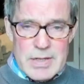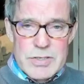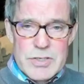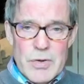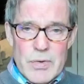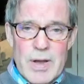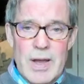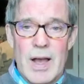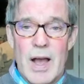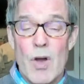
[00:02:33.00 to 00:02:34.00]
So
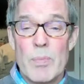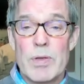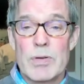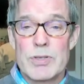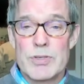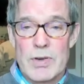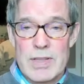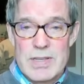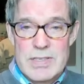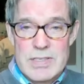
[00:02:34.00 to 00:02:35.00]
I hope you enjoy
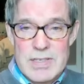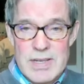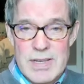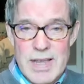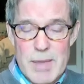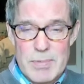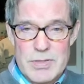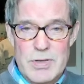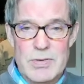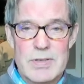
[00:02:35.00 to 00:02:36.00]
this
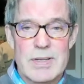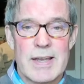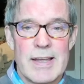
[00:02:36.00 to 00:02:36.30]
episode